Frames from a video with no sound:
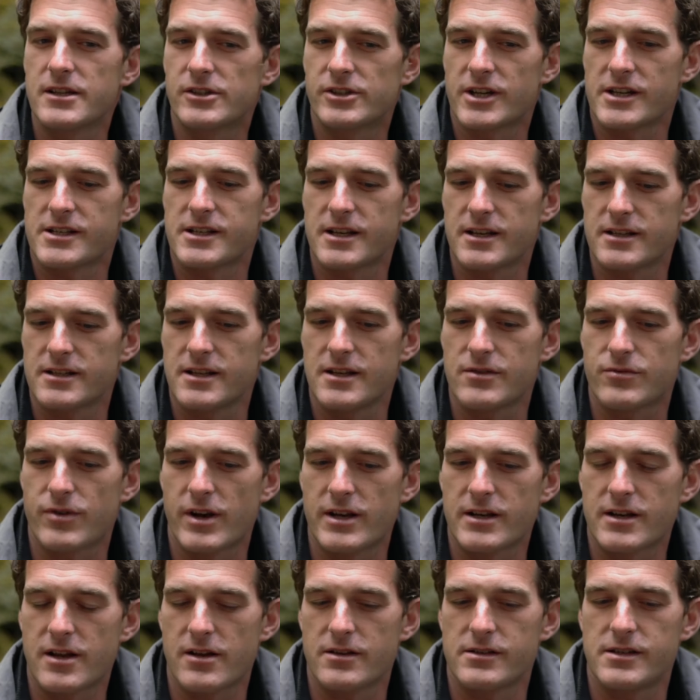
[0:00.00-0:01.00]
interesting because these
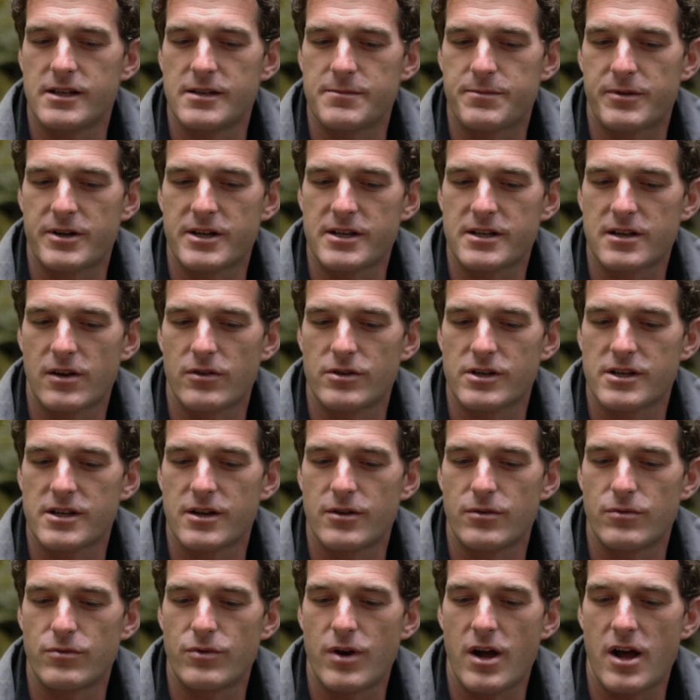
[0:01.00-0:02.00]
redcoats, these British soldiers
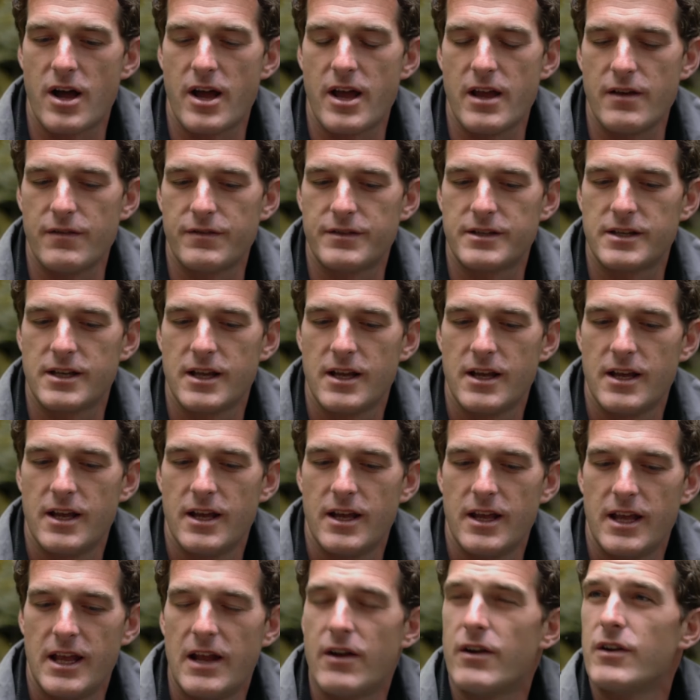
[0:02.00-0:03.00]
that arrived
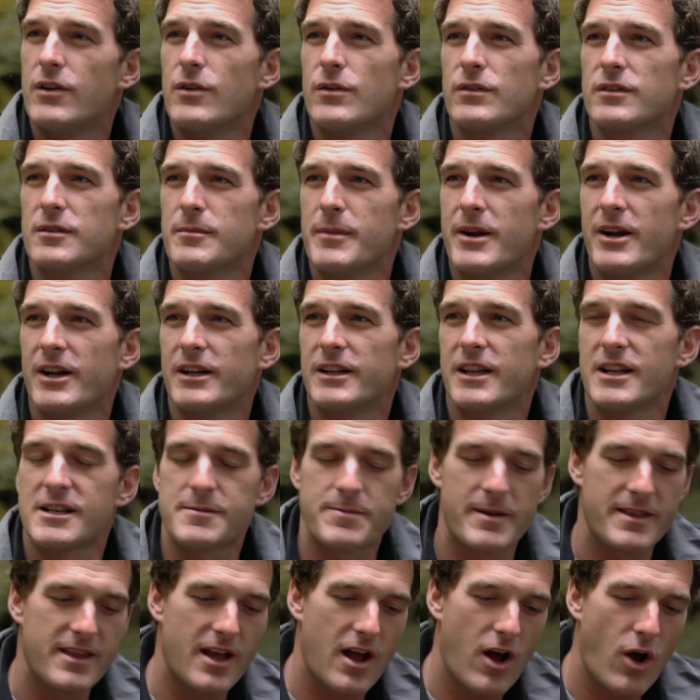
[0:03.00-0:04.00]
here in North America, they
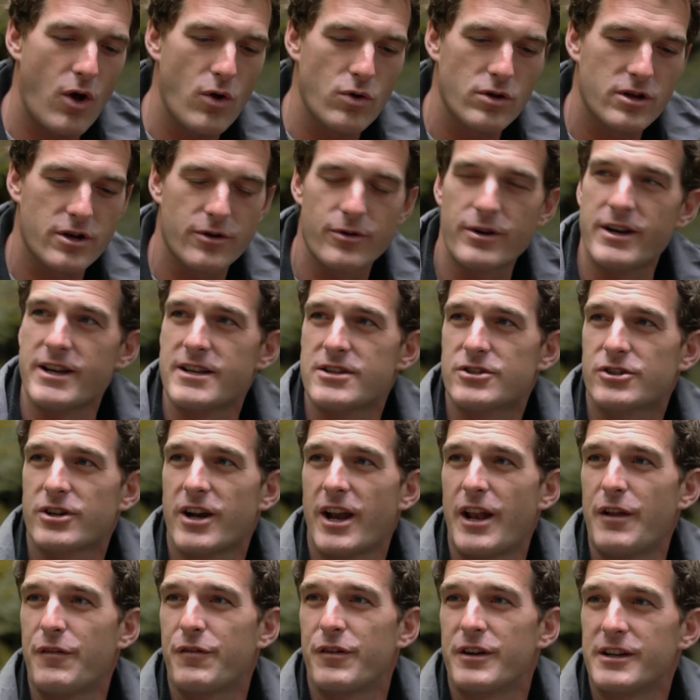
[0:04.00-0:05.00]
spent their whole careers
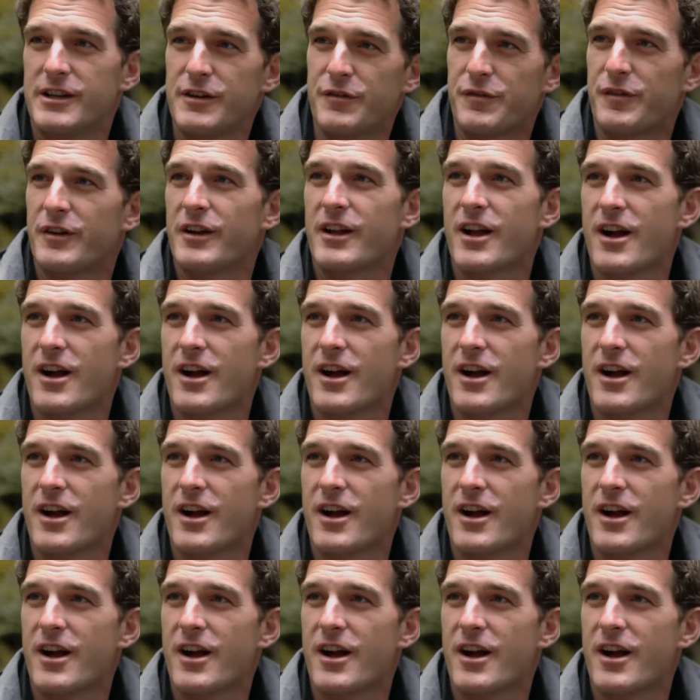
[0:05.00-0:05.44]
training for a different